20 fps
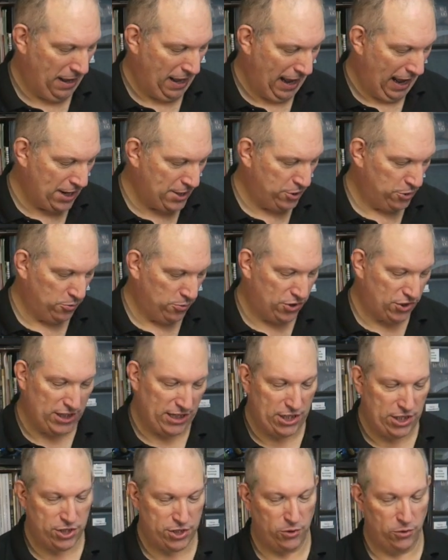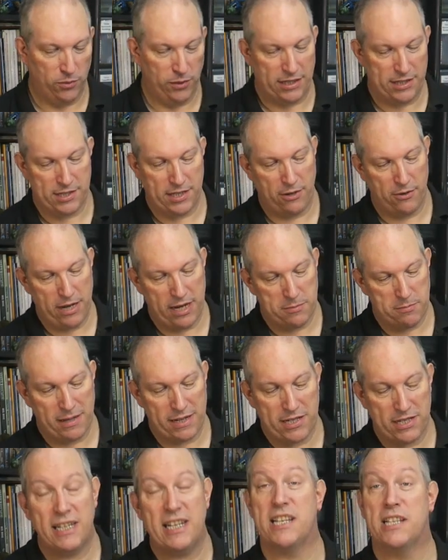as you'll see shortly. So it's
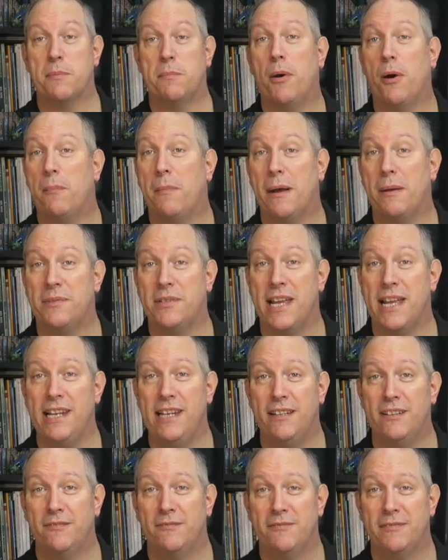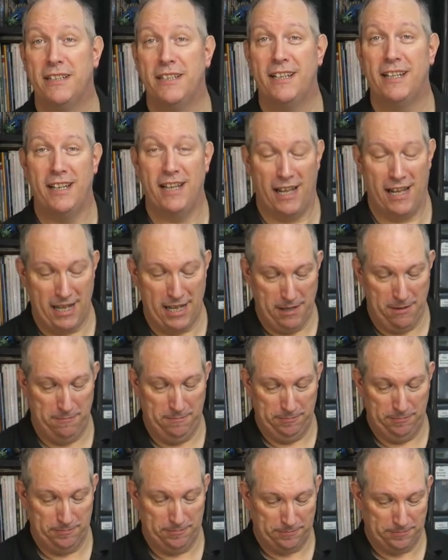basically a pop-up tent,
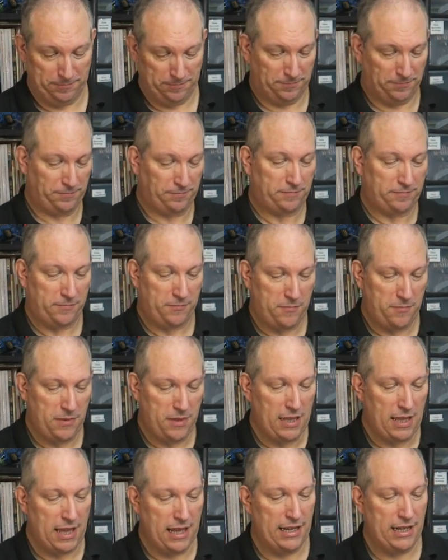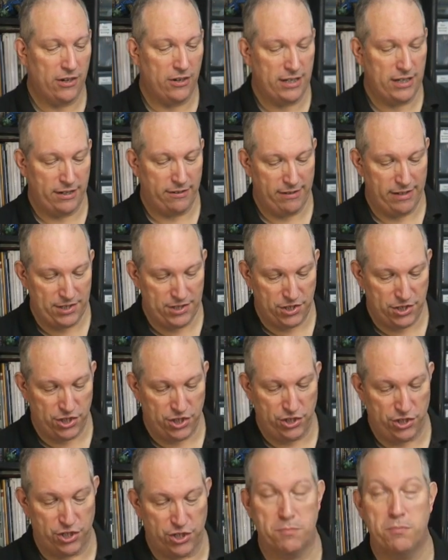and the idea
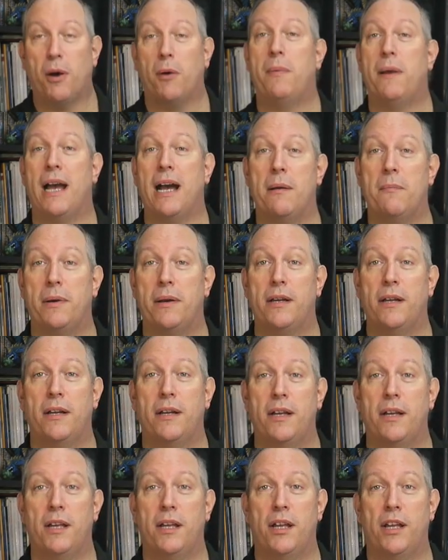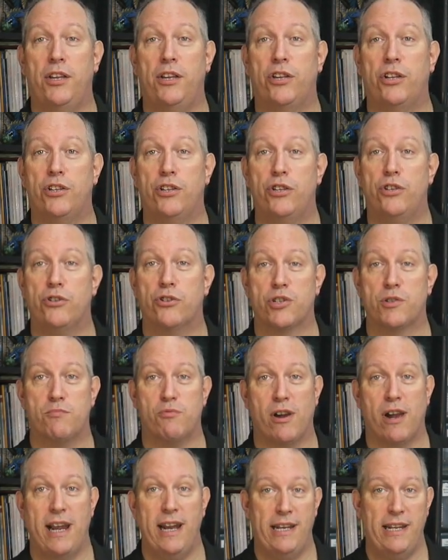is you just pop it up and you can do your
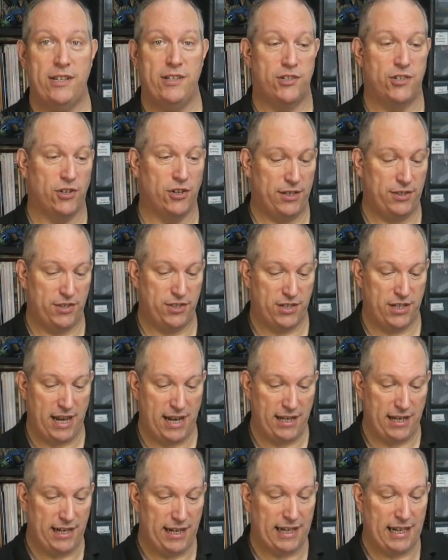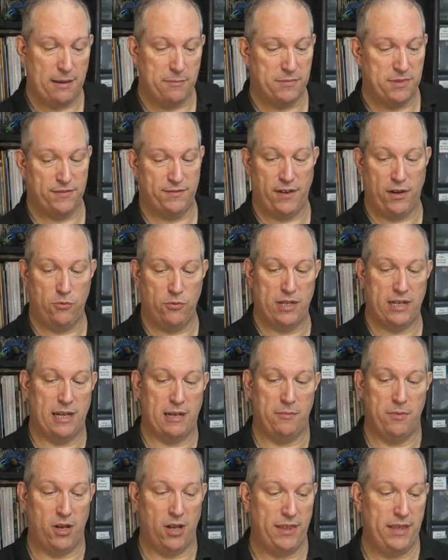spraying inside the tent, and it comes folded
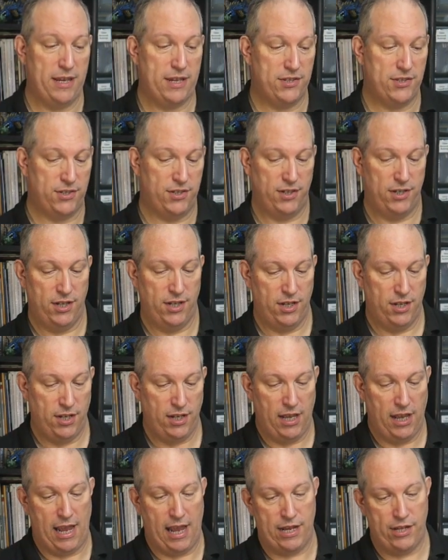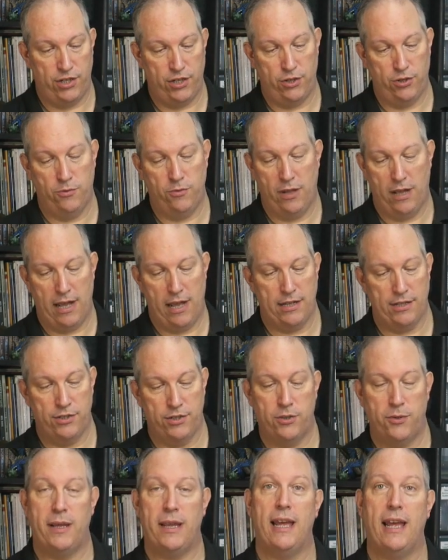up like this, and you
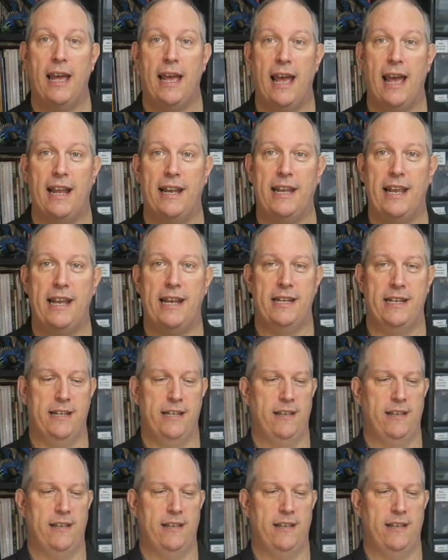undo it, and then